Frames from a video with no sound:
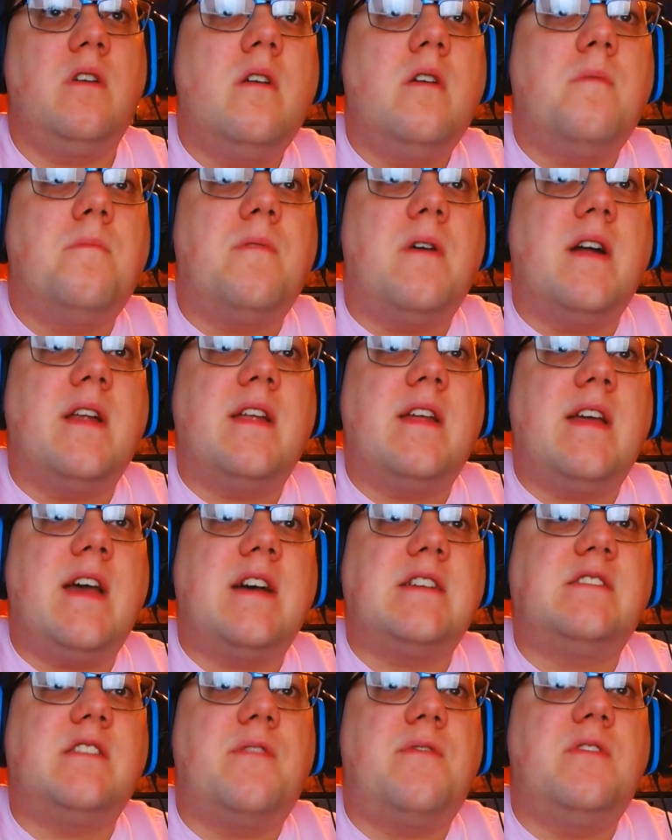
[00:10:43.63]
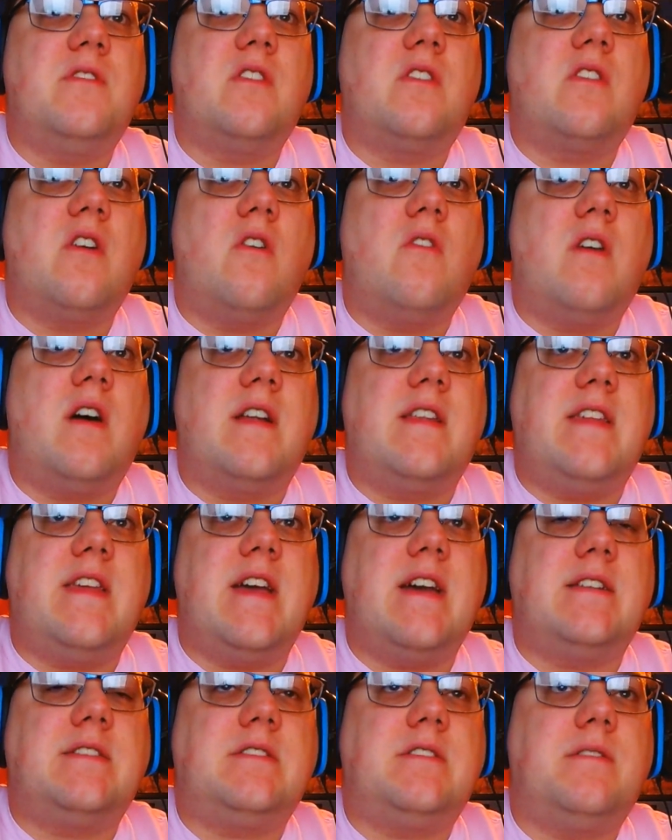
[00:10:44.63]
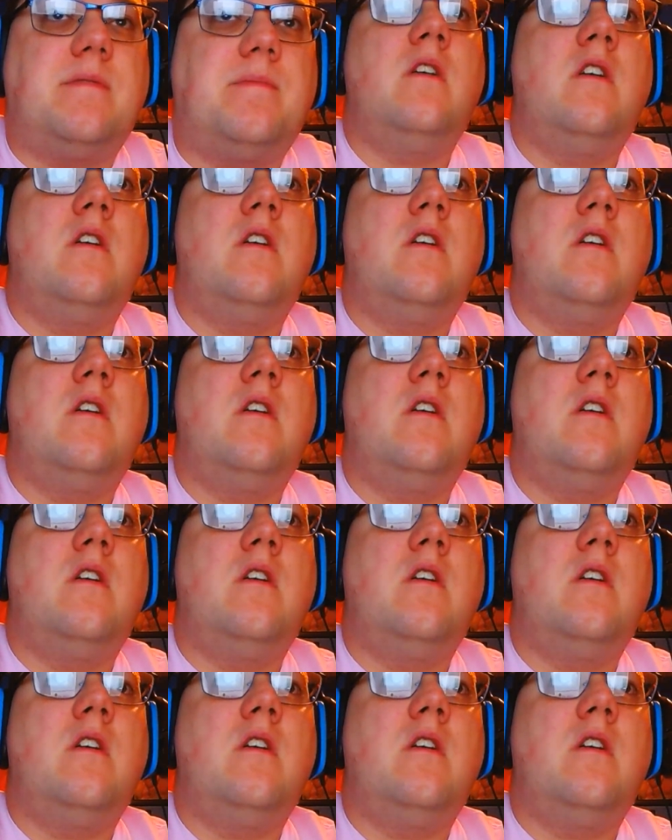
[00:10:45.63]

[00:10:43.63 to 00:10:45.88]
but has nothing to go on yet.